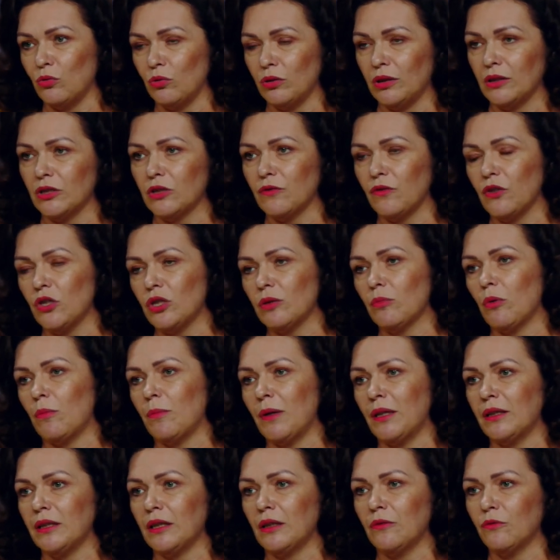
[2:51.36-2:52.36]
uh,
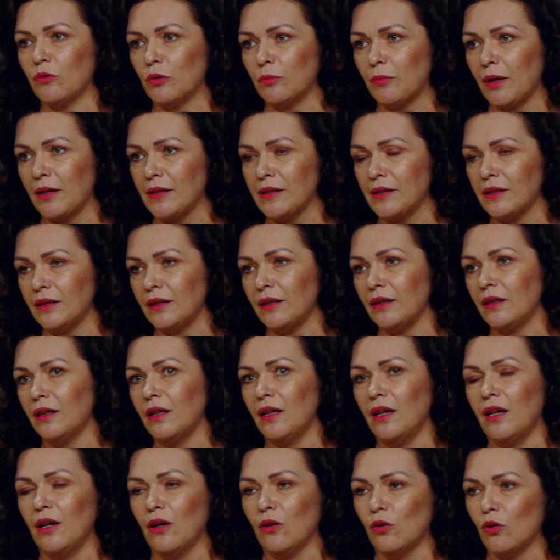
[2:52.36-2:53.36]
working with
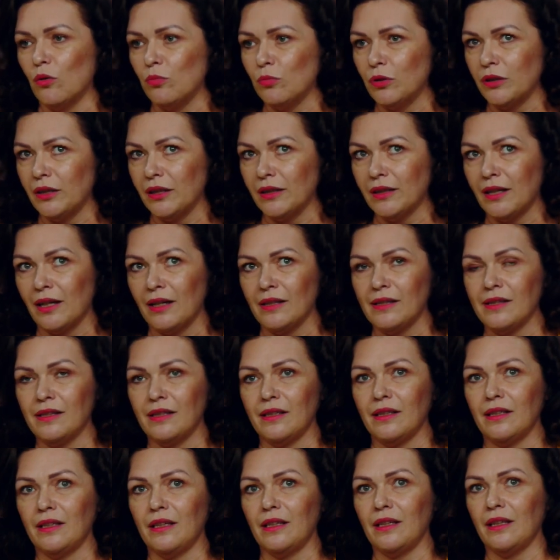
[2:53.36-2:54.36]
structural divisions,
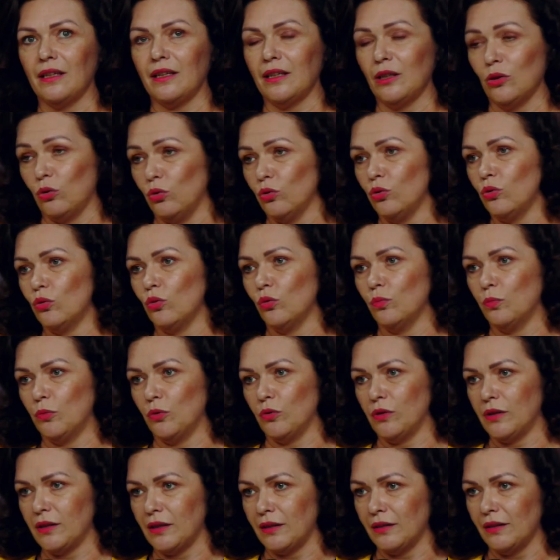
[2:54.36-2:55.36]
structural departments.
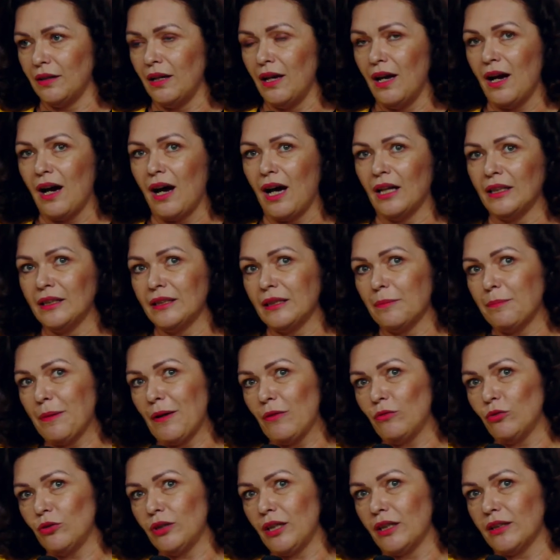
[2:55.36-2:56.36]
So this is maybe
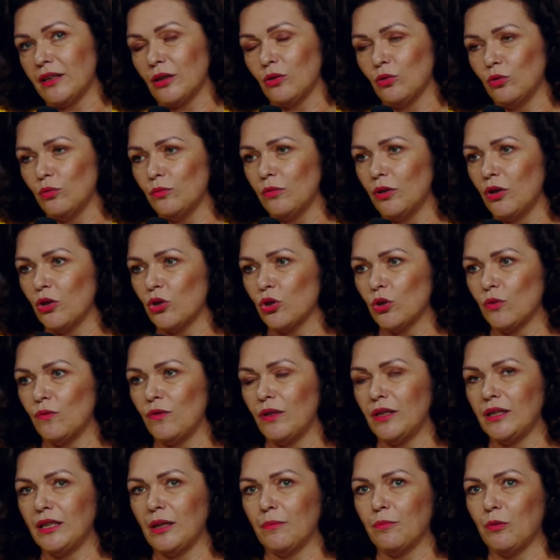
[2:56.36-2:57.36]
information,
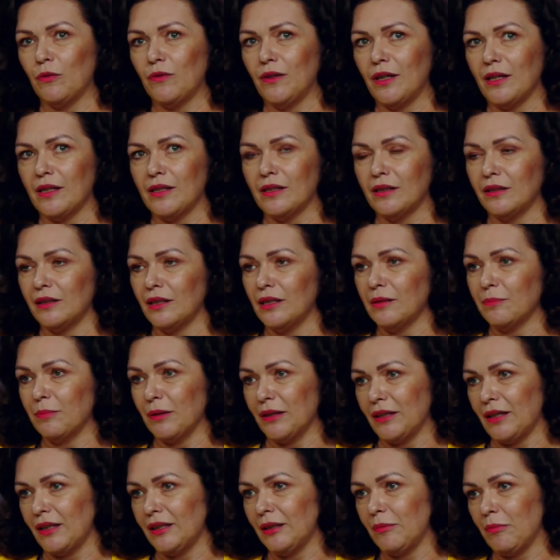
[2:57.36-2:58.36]
communication, and
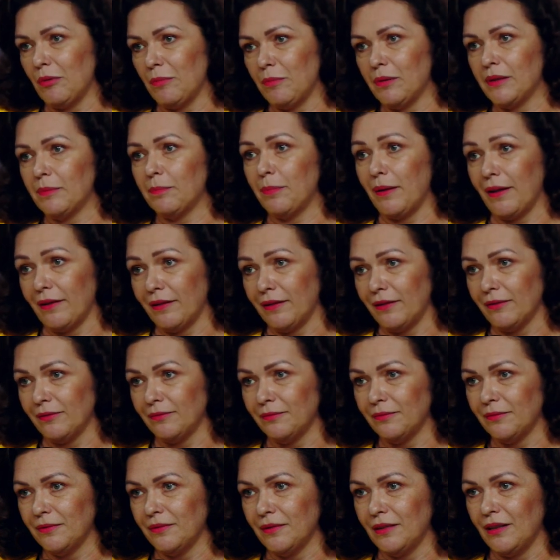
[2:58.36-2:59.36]
accessibility,
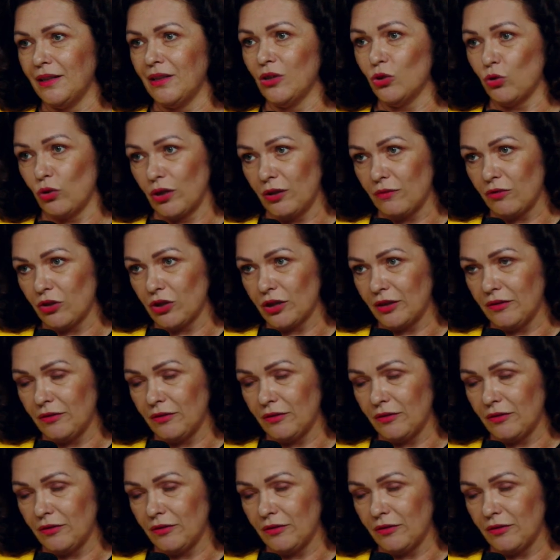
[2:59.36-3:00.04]
and also